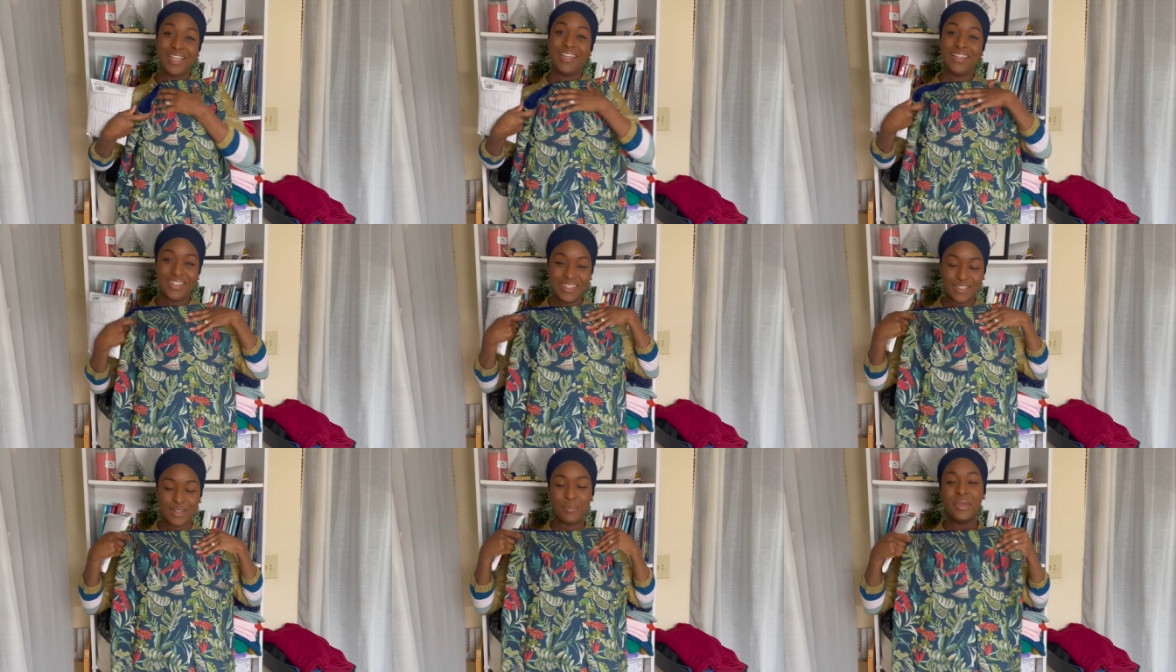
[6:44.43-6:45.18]
It
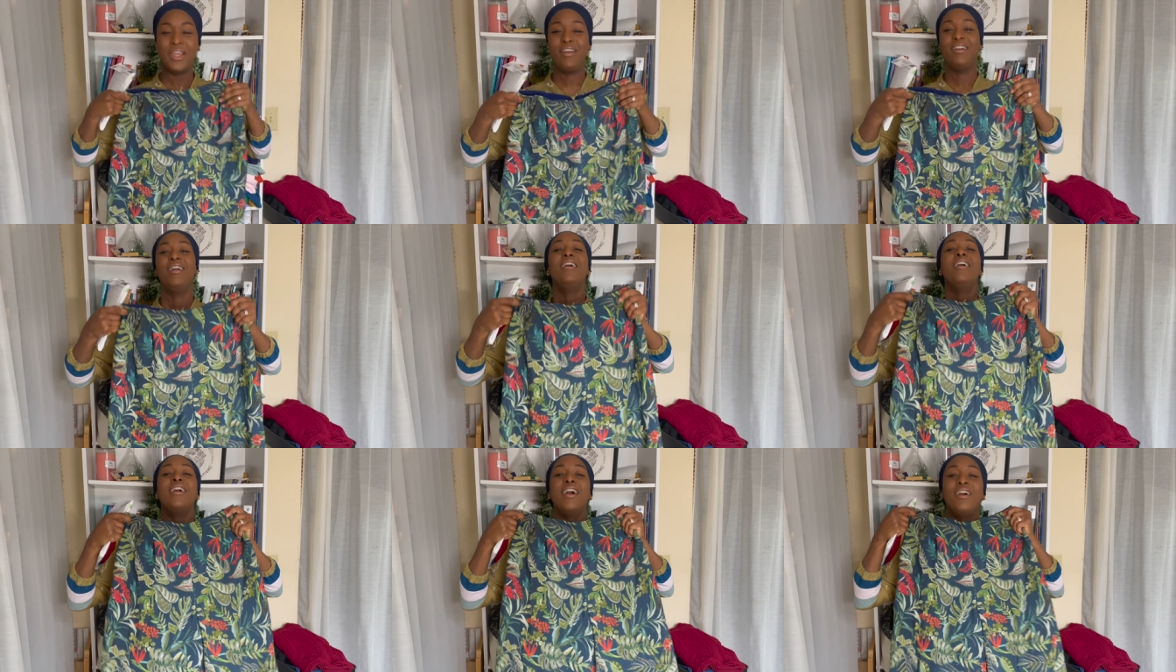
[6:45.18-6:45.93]
is a pair
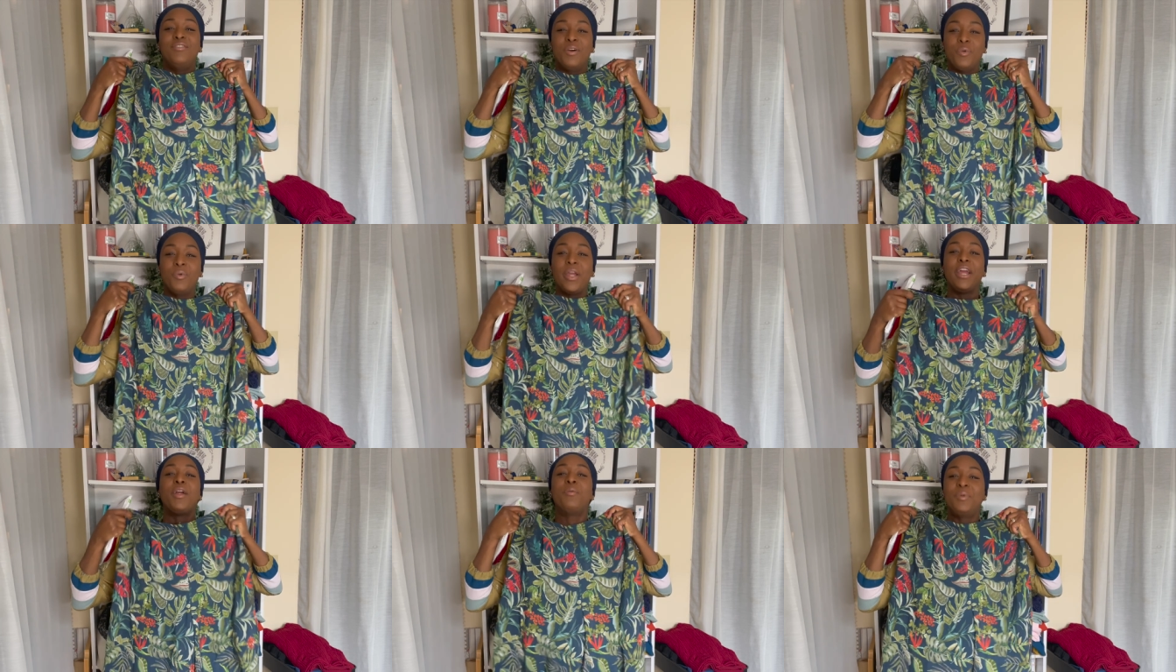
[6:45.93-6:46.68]
of
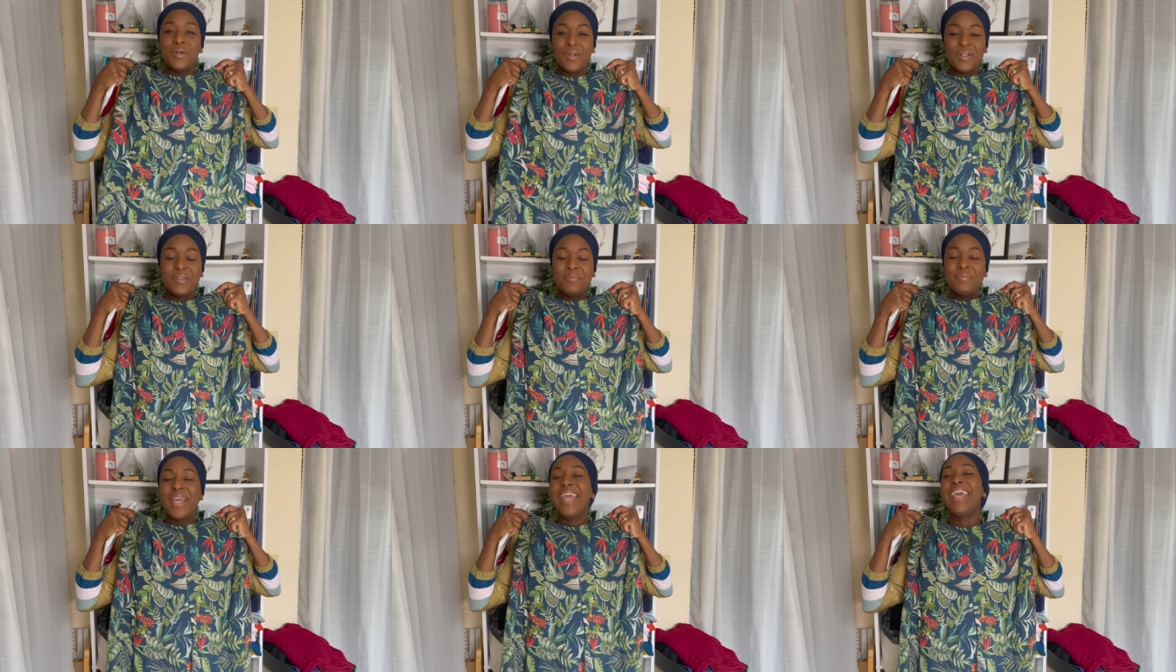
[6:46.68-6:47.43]
wearable
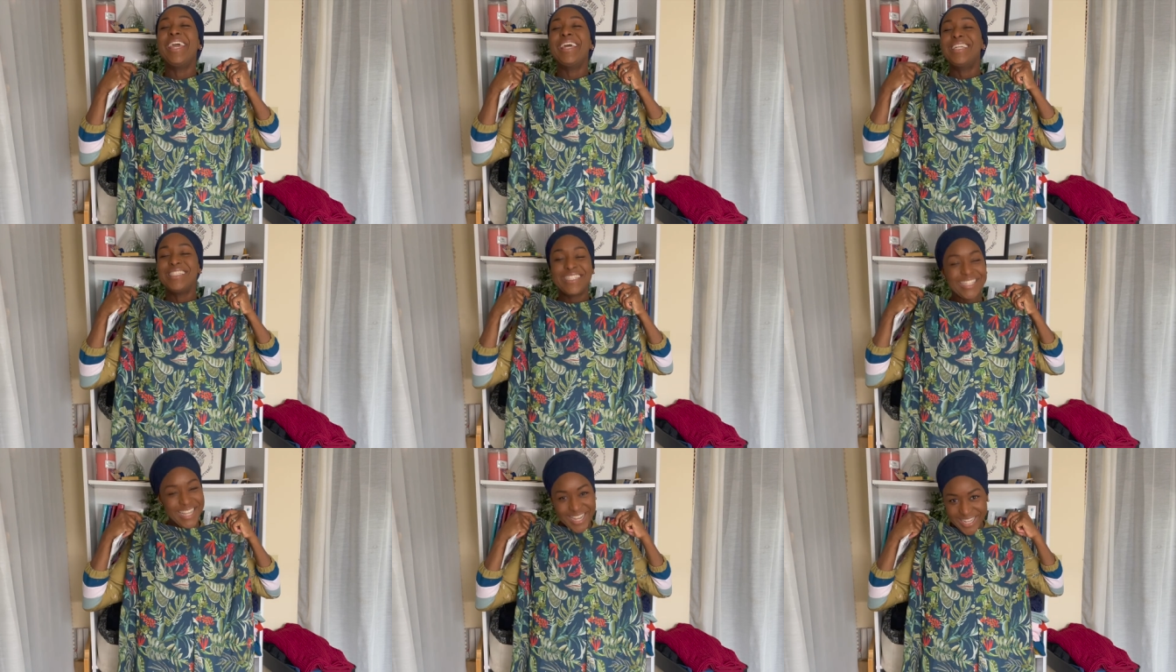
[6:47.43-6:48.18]
pants
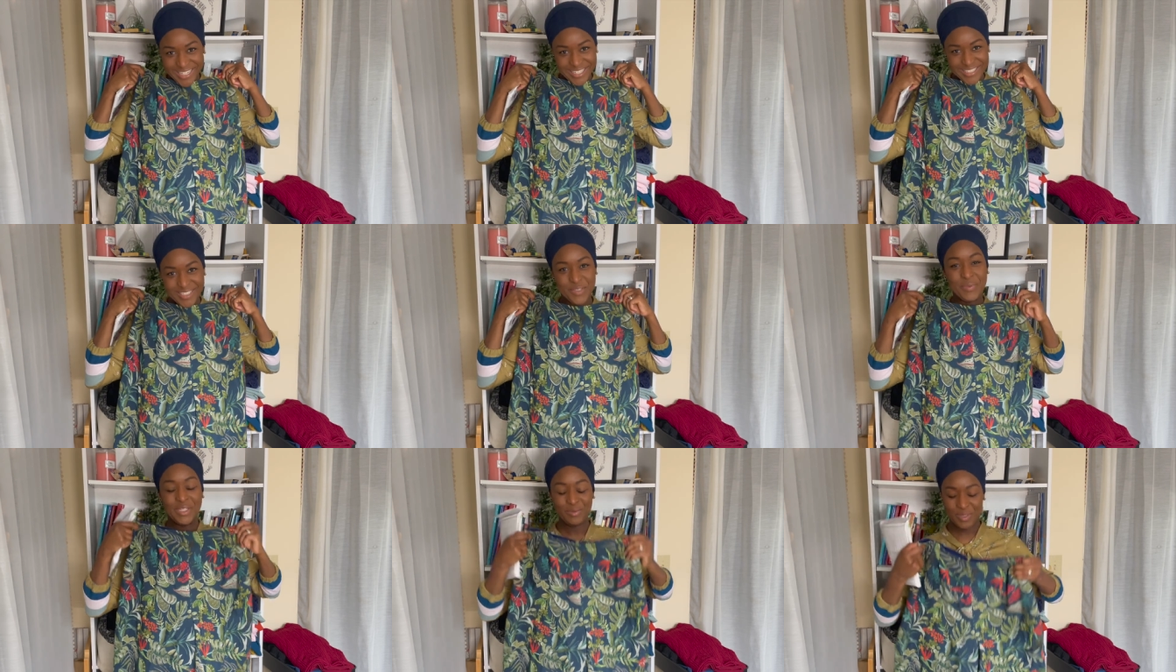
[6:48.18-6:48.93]
and it just
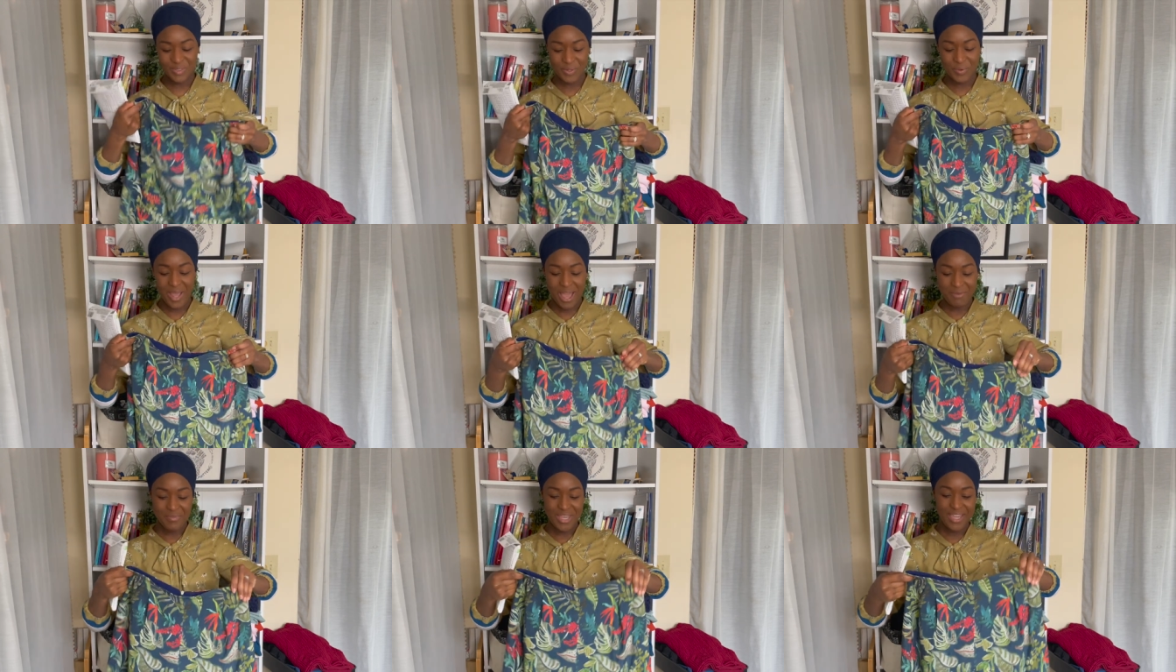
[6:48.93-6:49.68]
makes me so
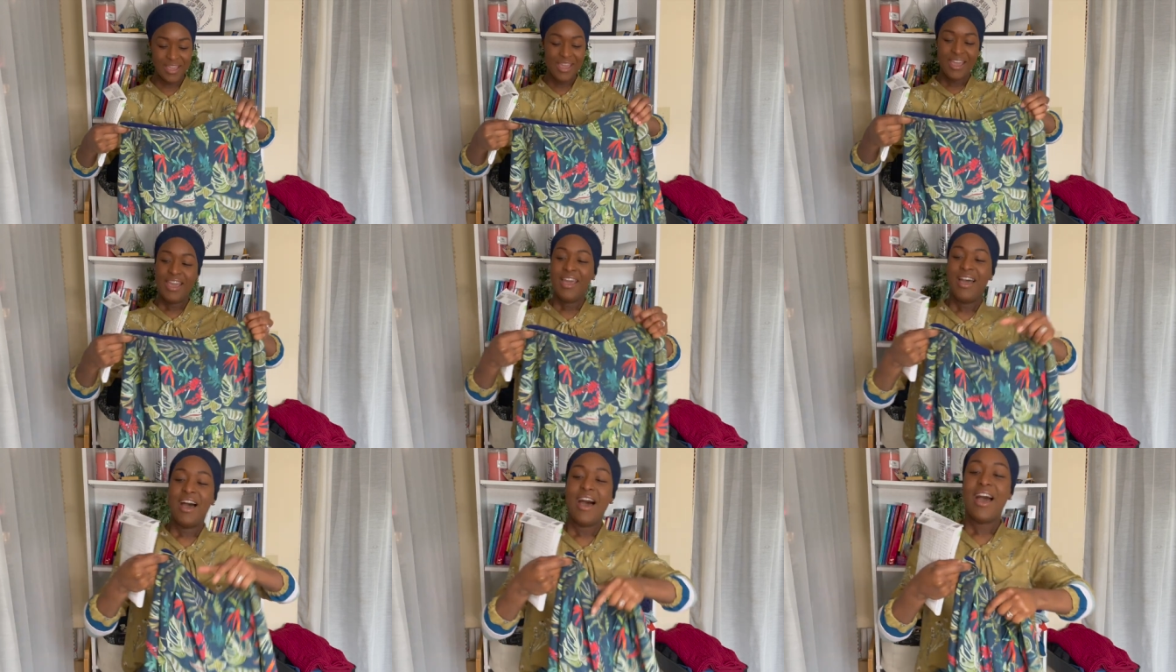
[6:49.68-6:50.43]
happy.
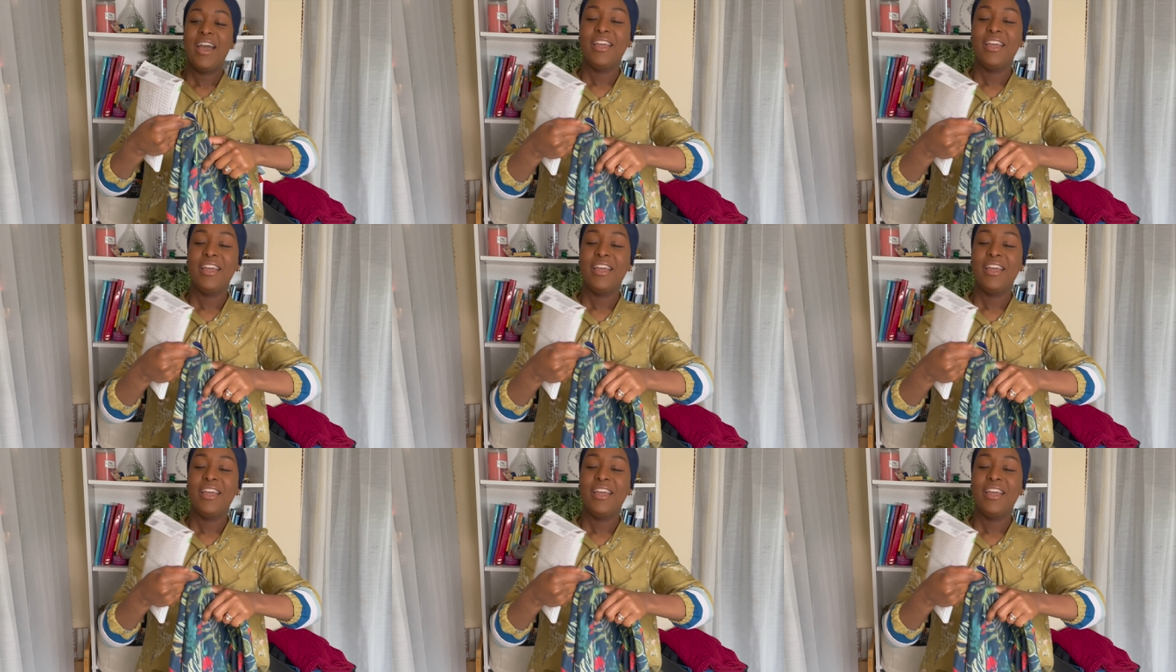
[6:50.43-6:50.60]
I